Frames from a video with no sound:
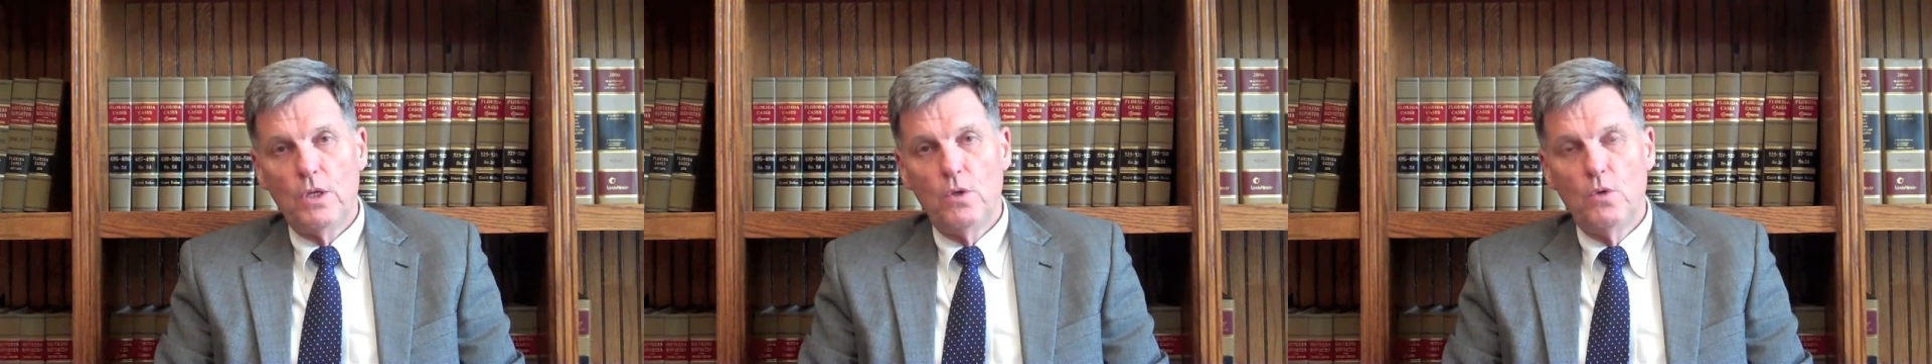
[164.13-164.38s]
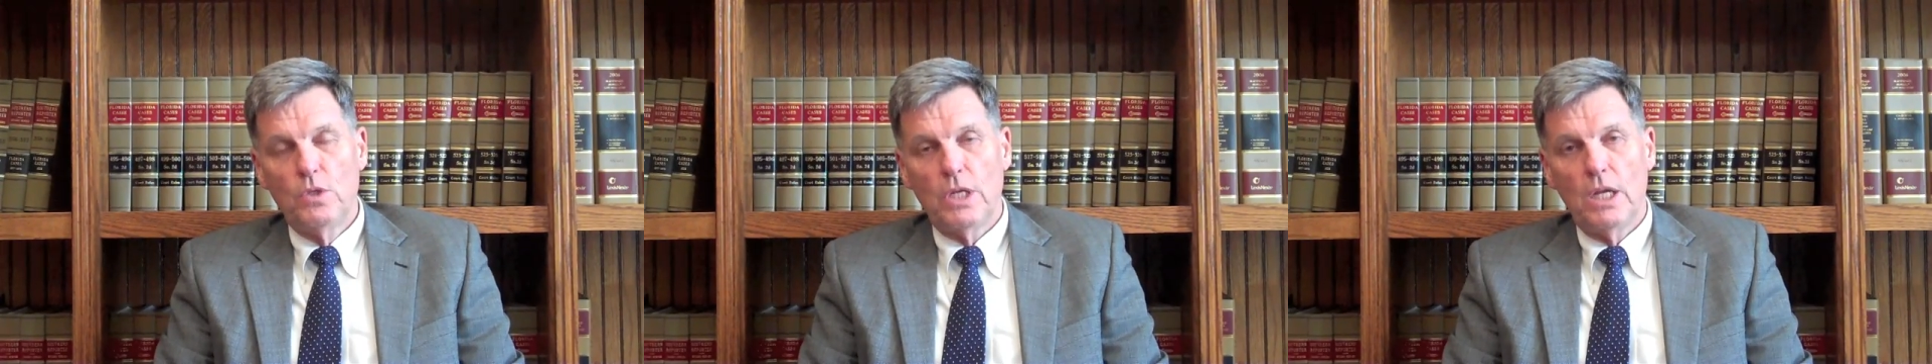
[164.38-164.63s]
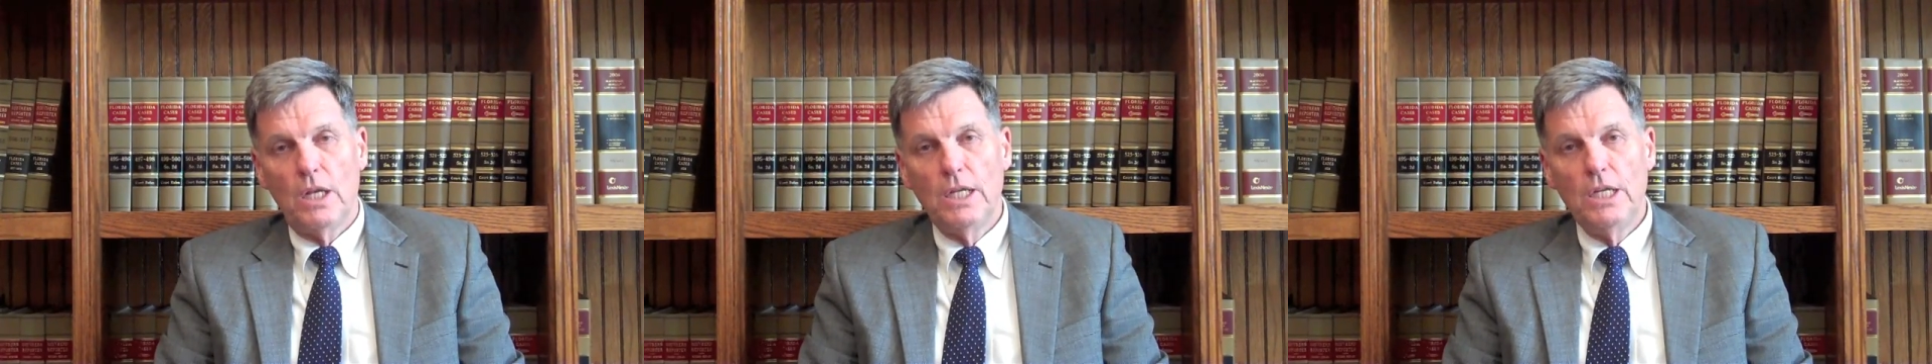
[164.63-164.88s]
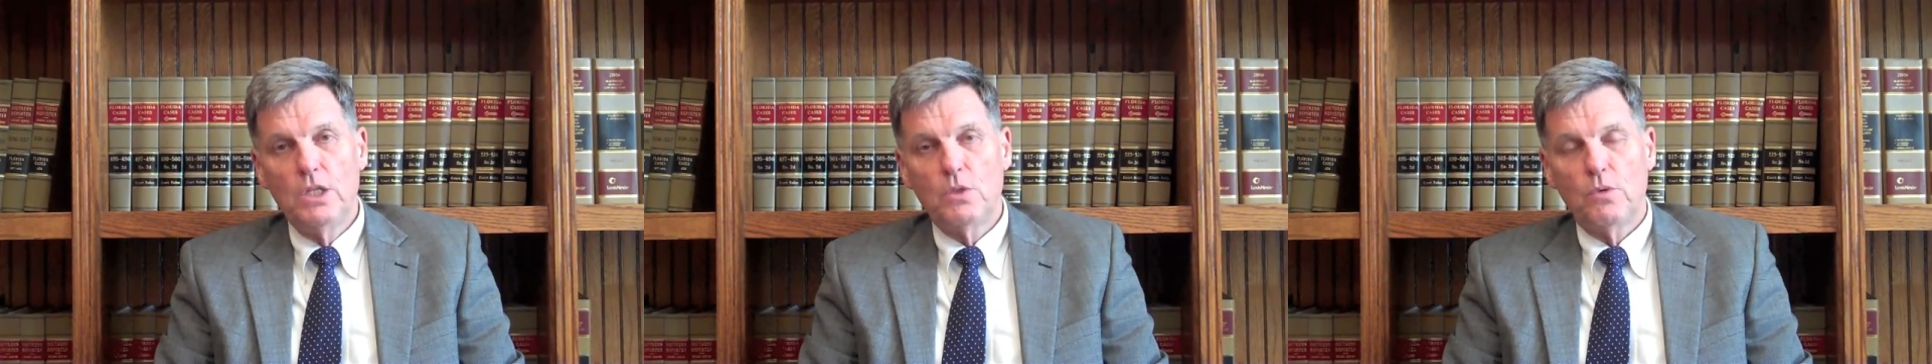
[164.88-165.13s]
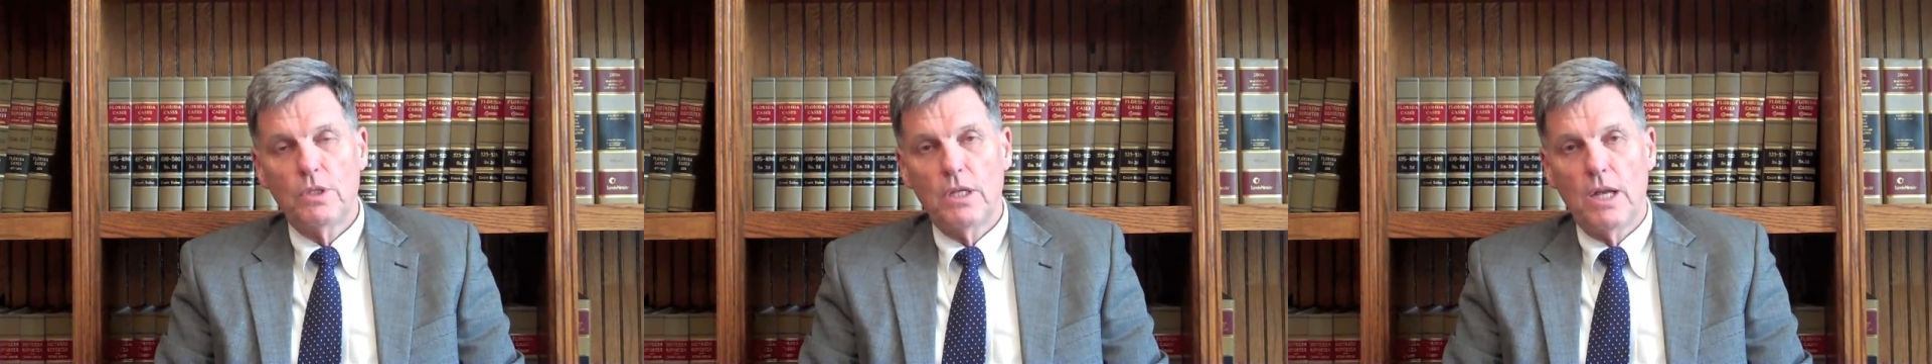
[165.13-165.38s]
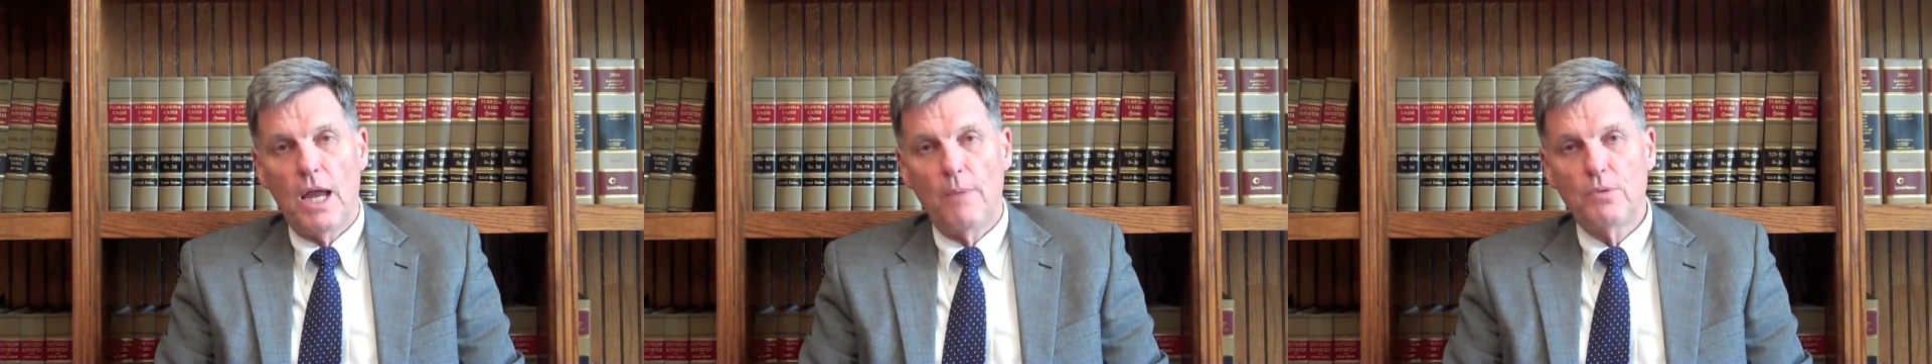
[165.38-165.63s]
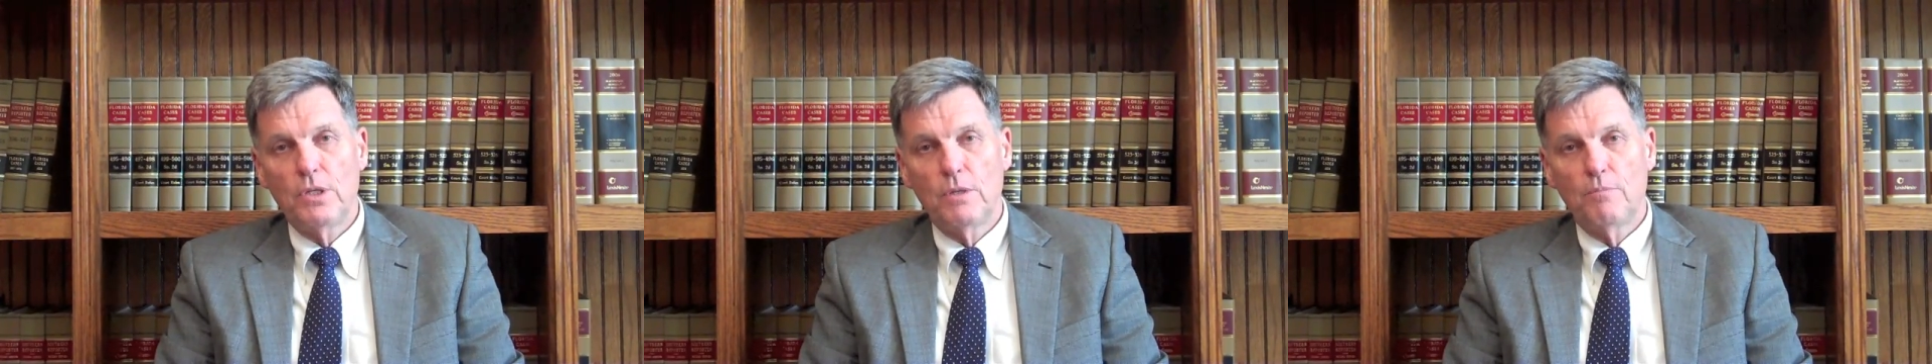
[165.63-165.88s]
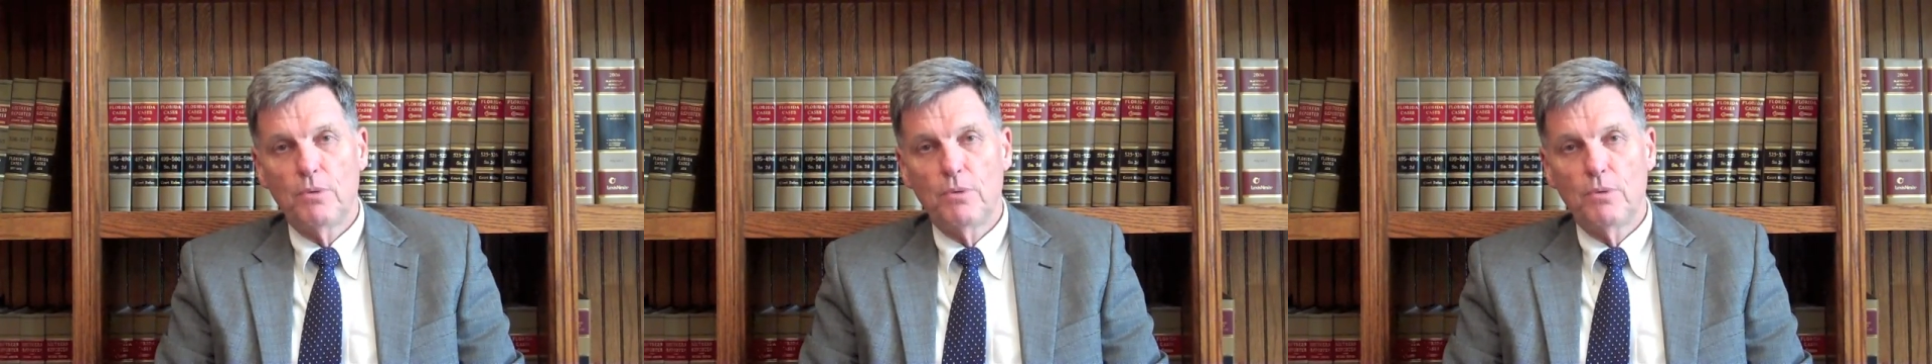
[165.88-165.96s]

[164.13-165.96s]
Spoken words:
use a lease with an option to